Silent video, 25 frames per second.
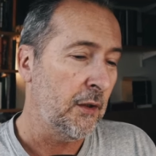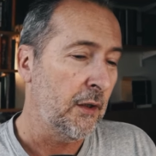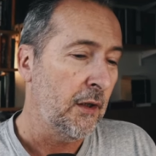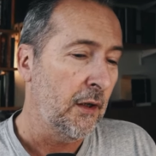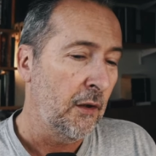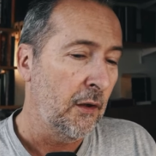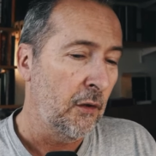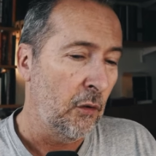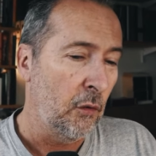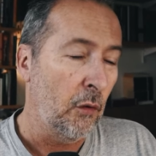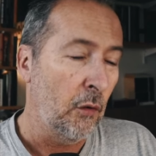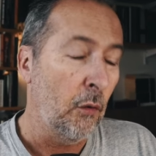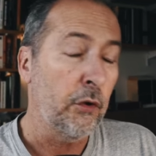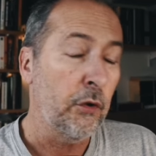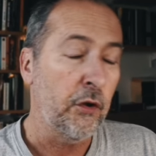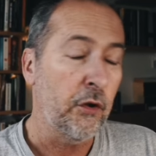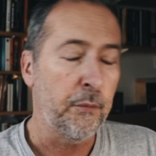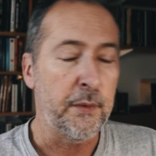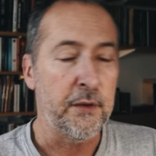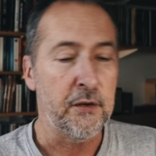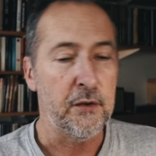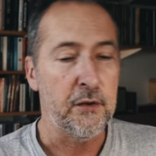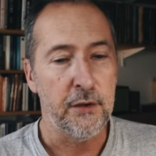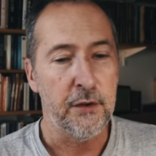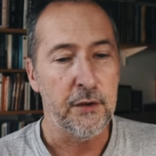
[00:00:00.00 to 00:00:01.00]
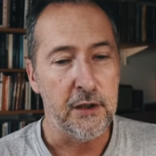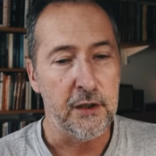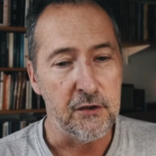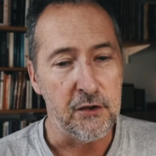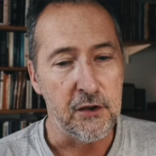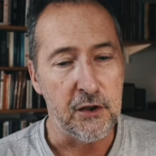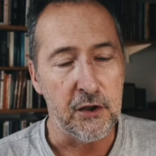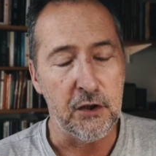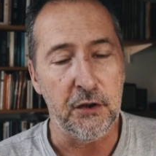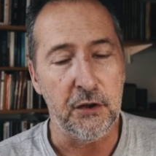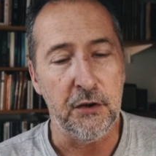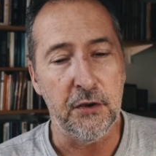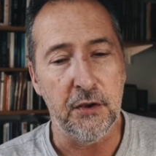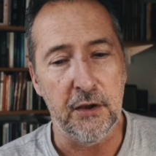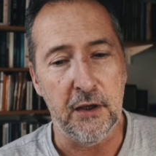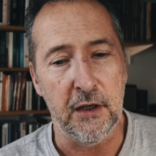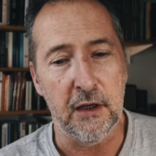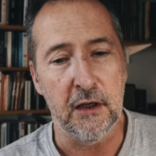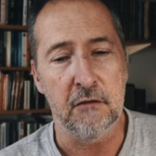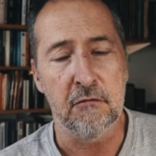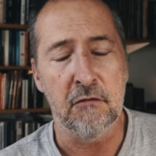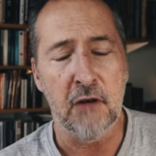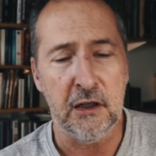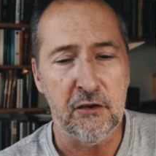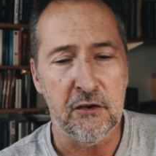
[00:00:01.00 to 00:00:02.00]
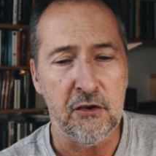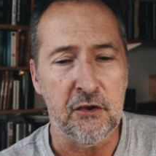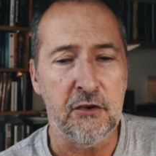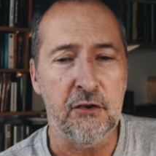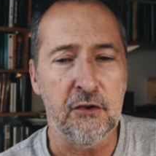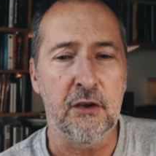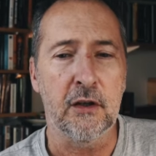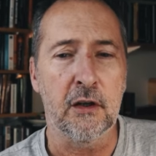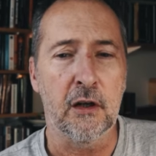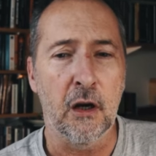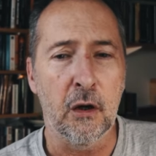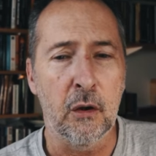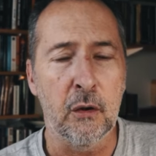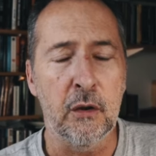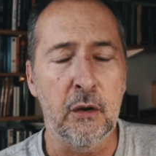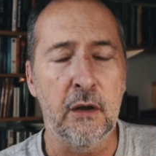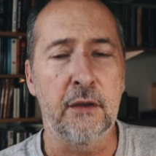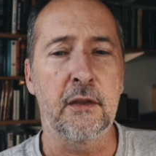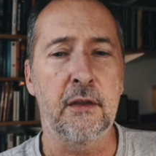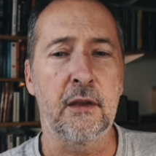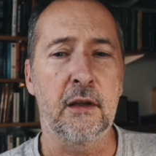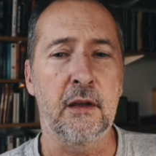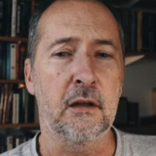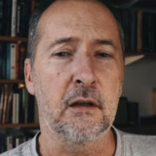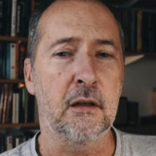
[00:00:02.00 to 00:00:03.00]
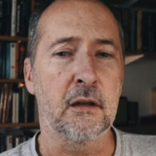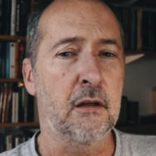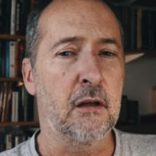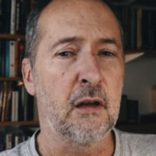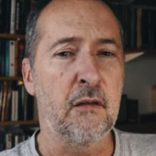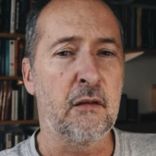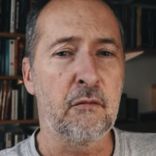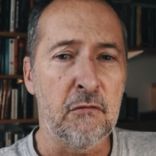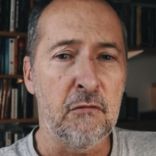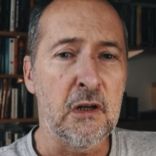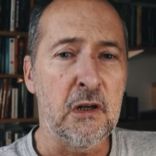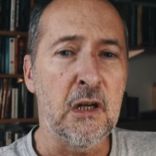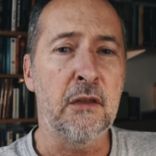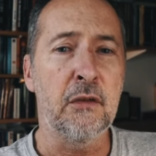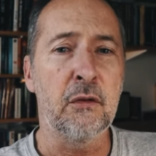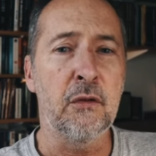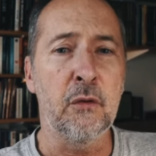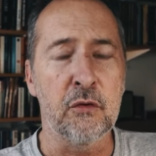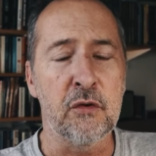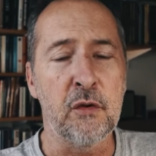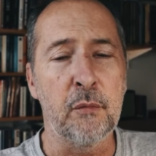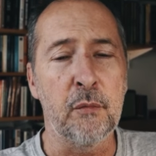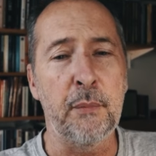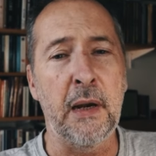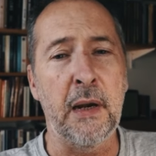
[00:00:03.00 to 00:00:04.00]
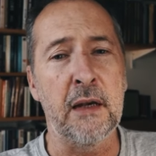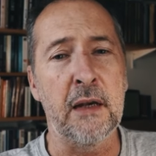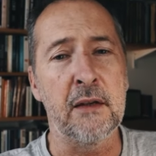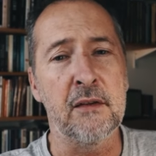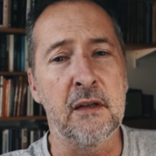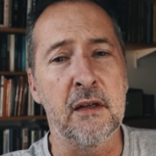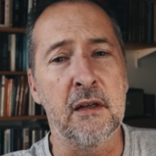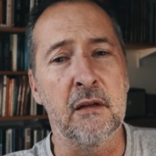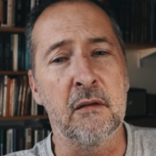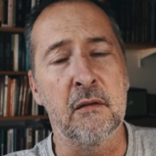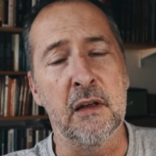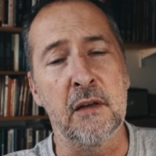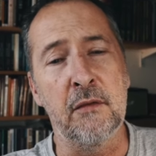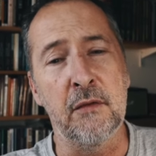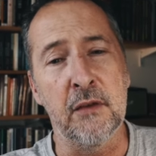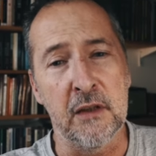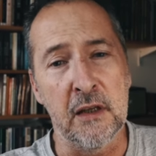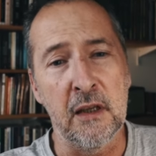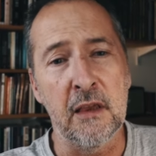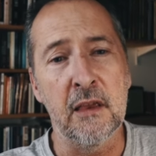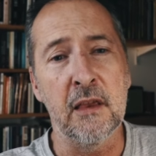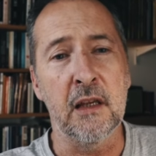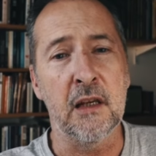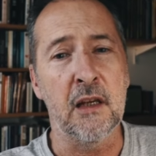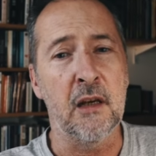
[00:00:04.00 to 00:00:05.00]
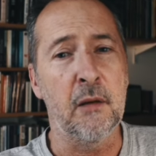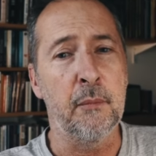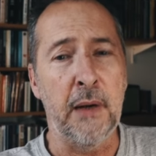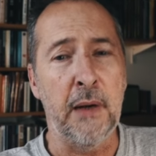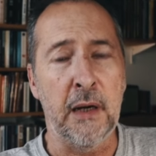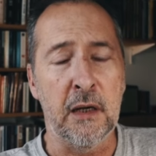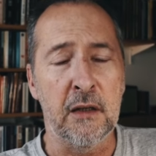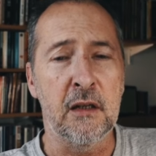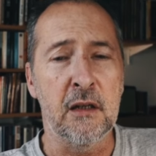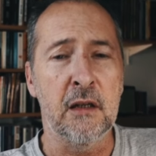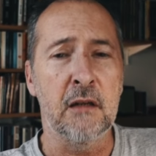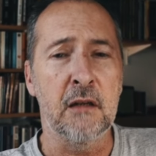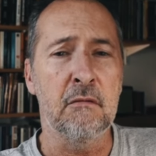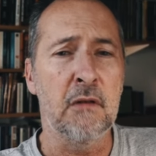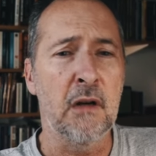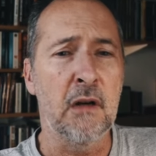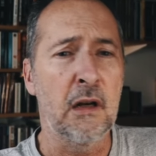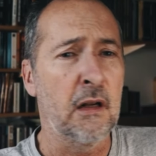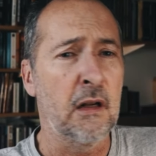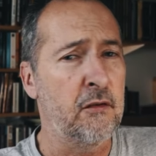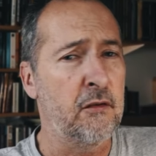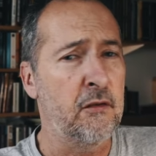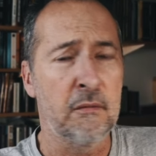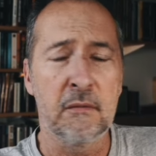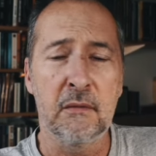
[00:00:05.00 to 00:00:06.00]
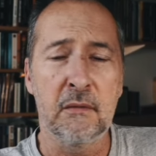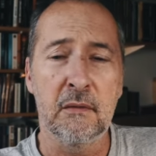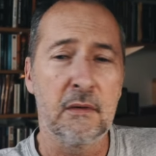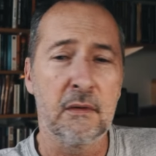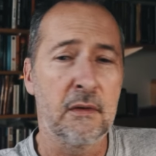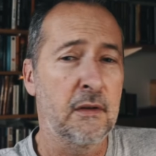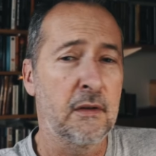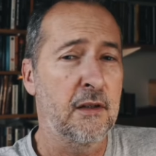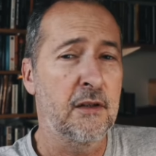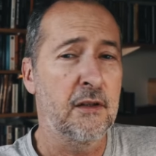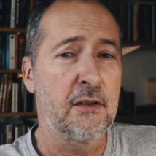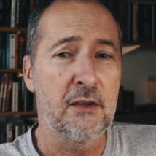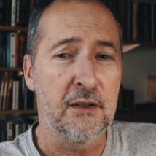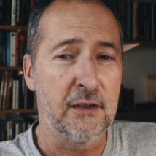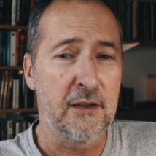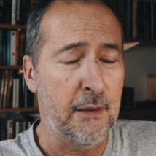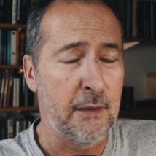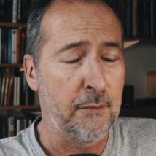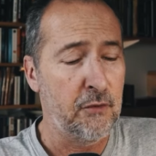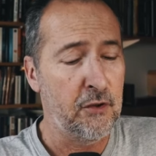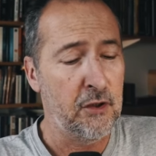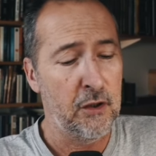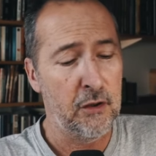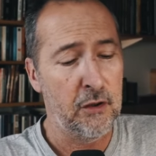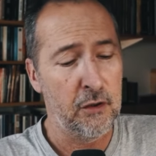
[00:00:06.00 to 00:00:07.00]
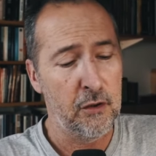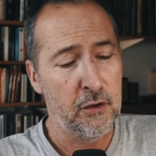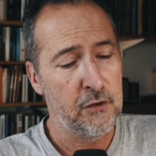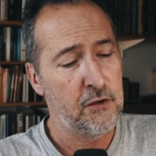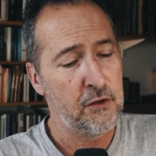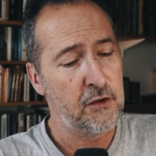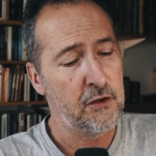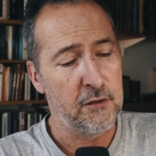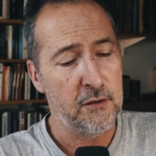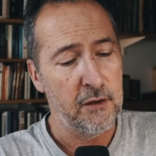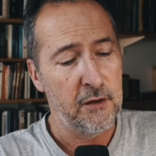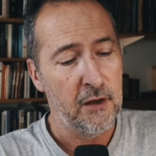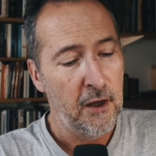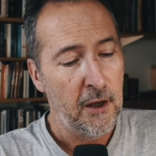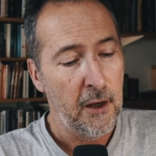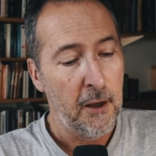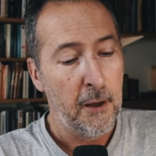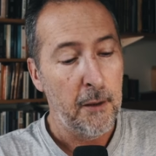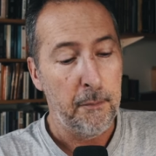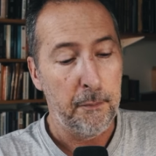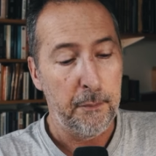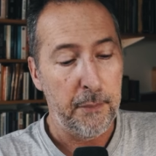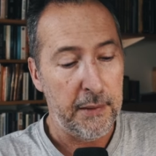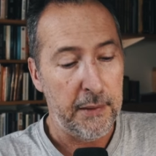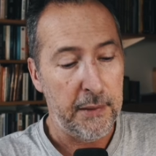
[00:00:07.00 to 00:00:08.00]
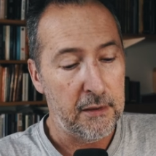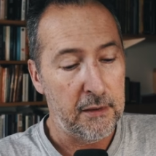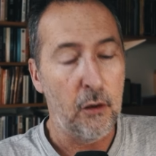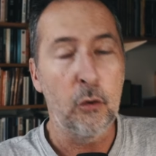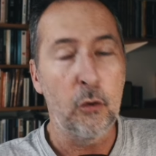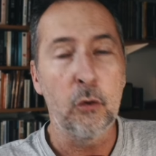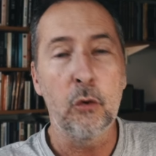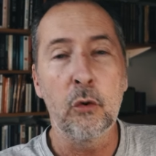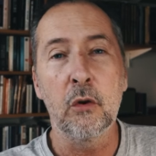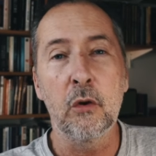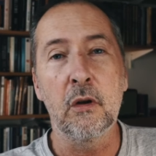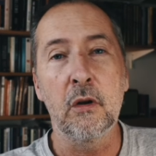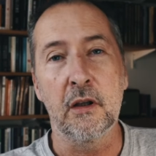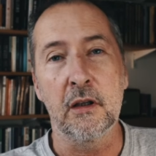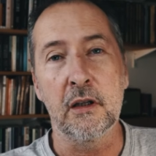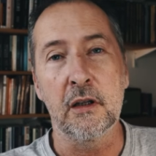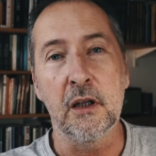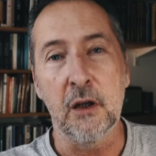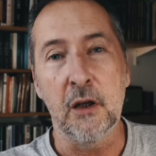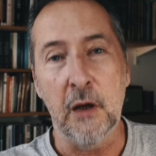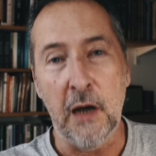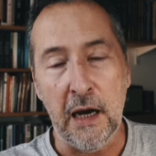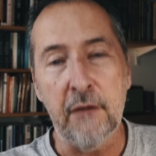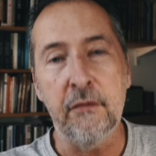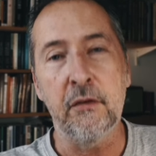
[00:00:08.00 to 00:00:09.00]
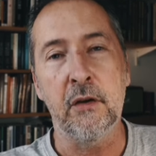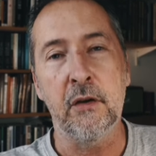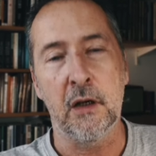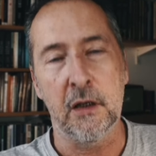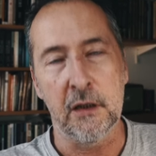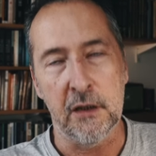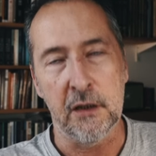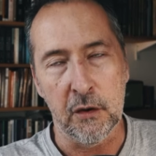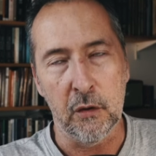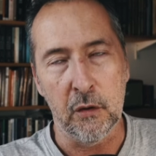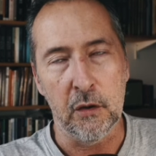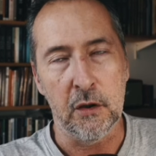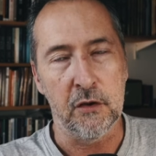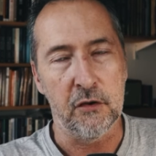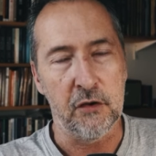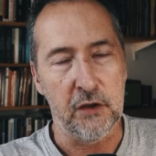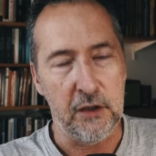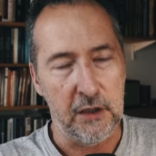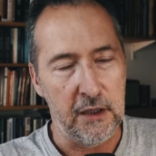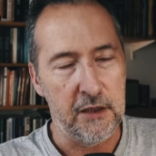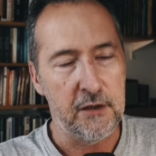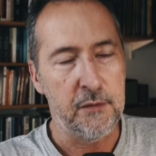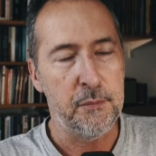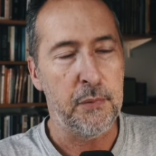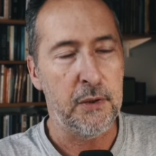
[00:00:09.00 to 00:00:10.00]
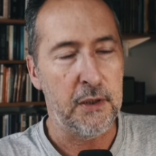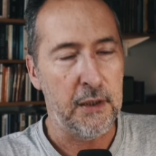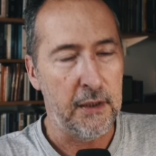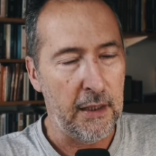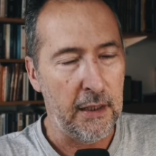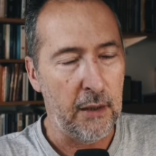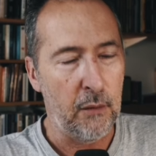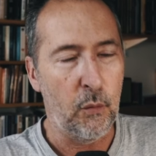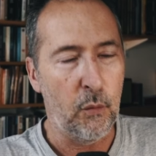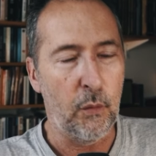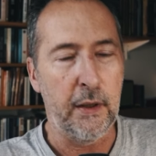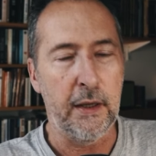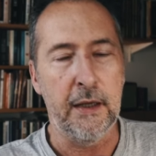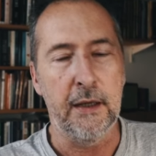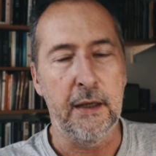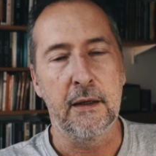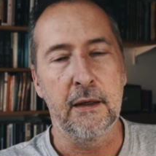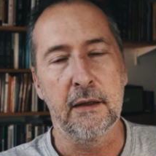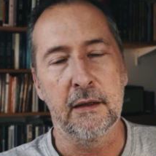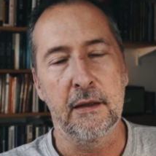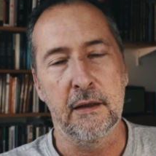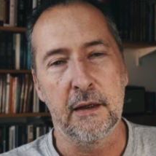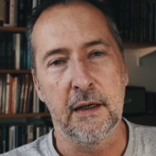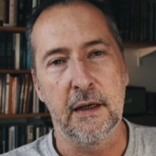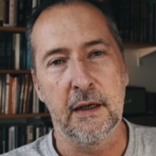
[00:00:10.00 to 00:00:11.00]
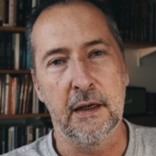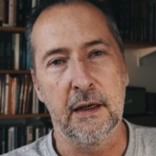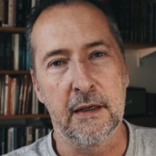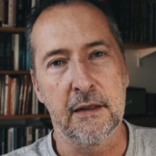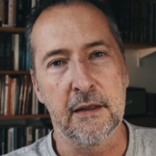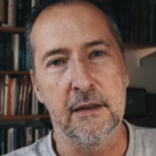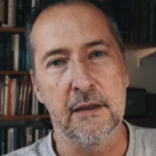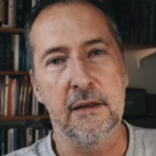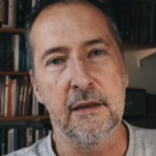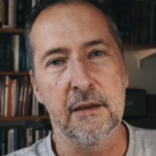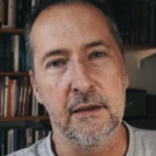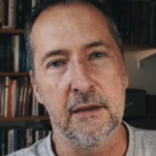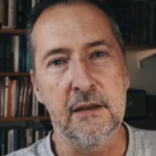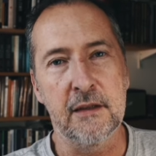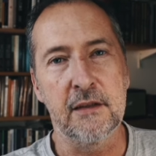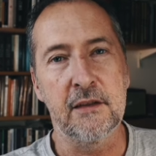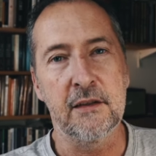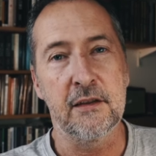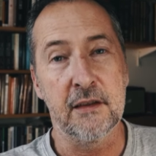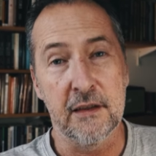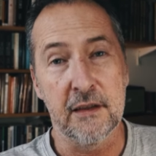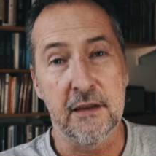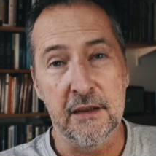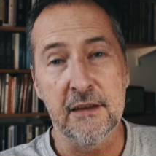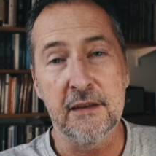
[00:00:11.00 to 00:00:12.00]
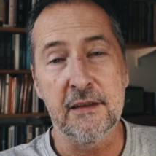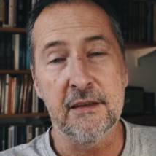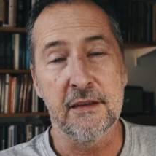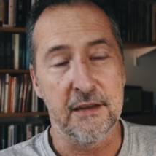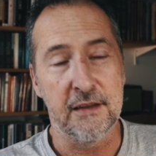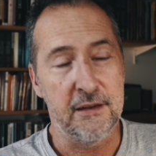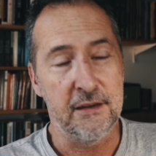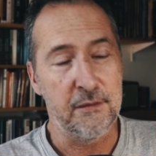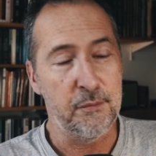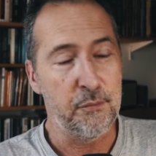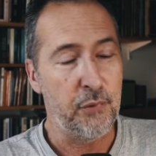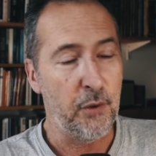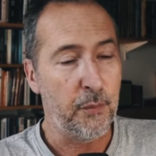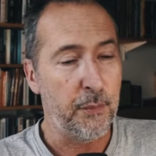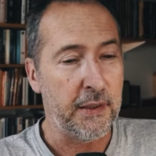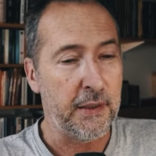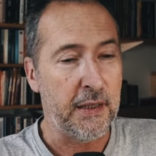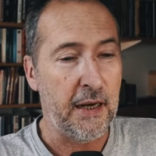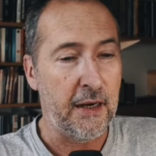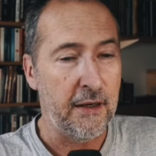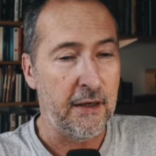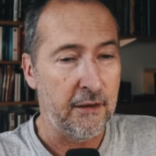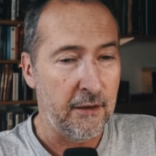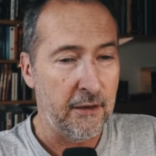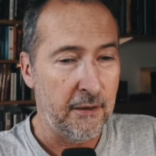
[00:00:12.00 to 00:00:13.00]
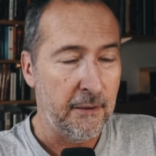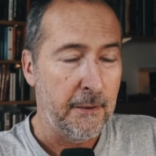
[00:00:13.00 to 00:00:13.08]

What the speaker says: or you've been told that it's a good thing, a righteous thing, a holy thing. You haven't really thought about it, and if you did think about it, you'd realize this is absolute nonsense. But all, you have an ideology, let's put it that way, and this propaganda